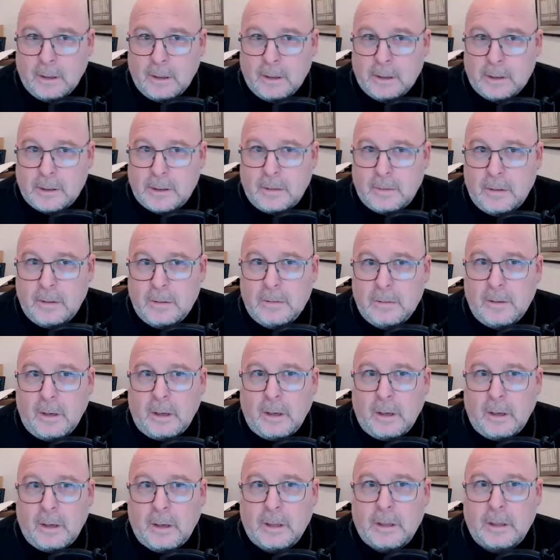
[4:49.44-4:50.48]
so who
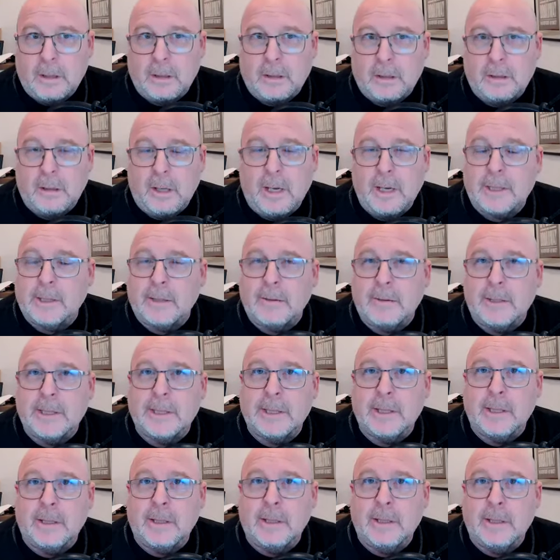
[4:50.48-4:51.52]
are your clients? So is
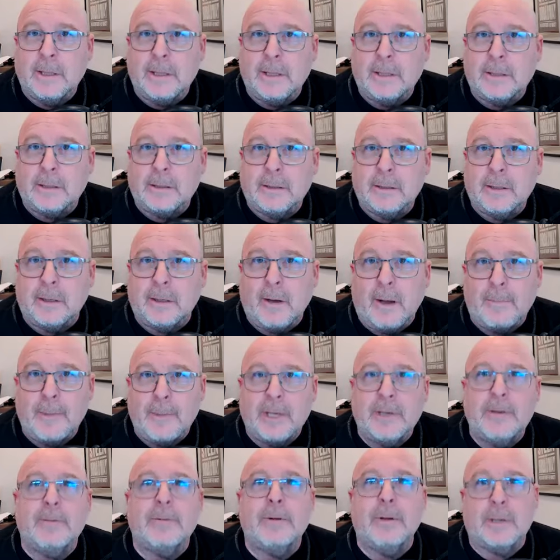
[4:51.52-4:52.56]
it it, you know, I
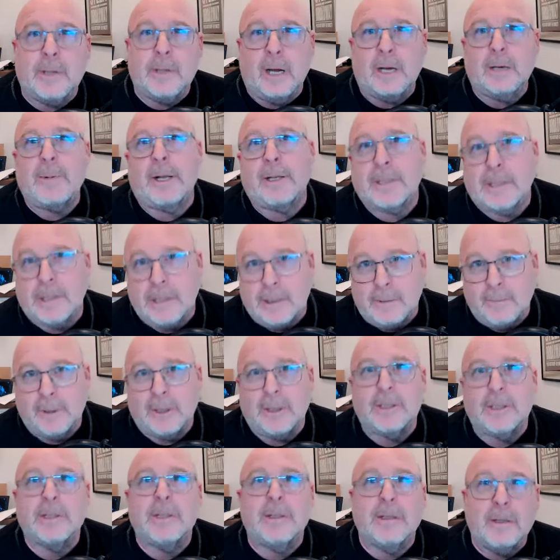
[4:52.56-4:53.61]
mean, you talk about
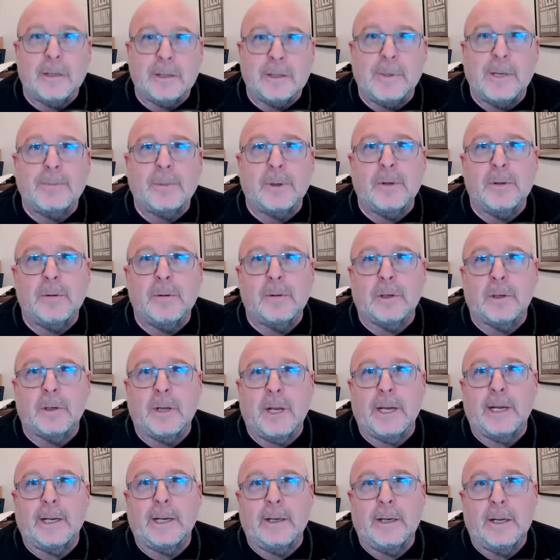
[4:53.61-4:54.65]
seamless and those people who are
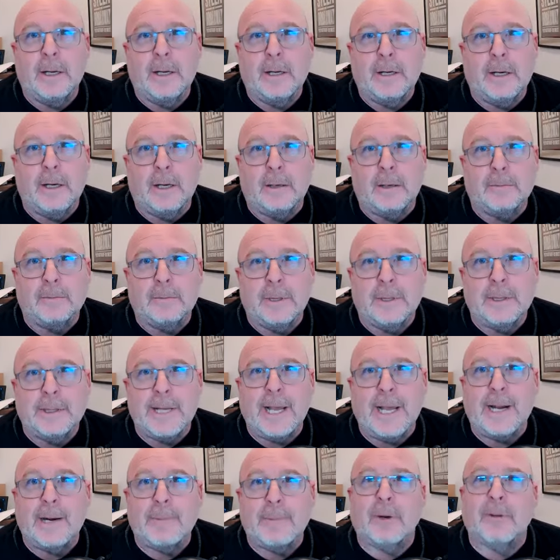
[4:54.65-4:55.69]
like, you know,
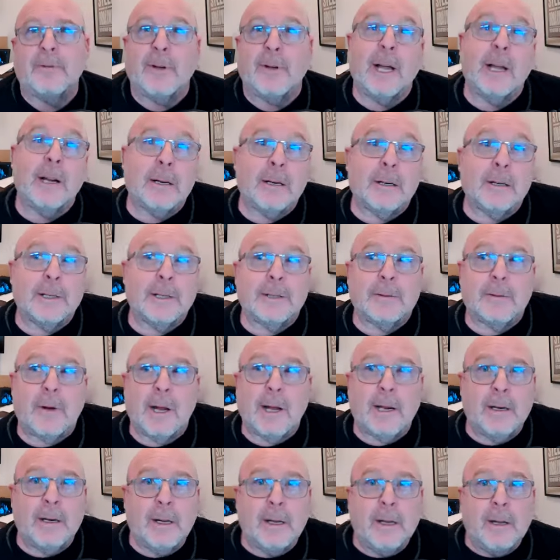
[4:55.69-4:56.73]
data providers,
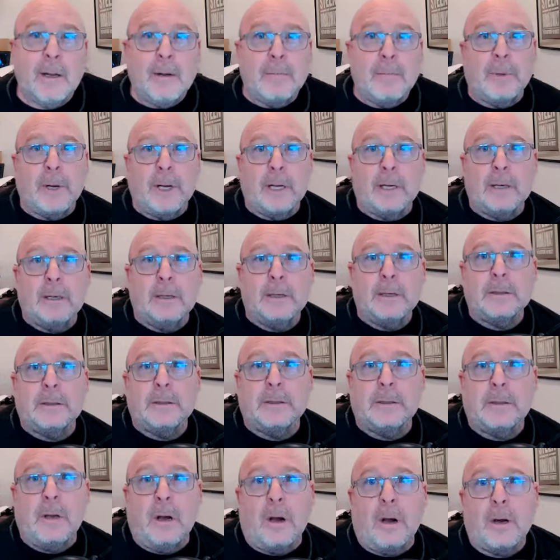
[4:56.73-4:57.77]
right? But kind of, yeah.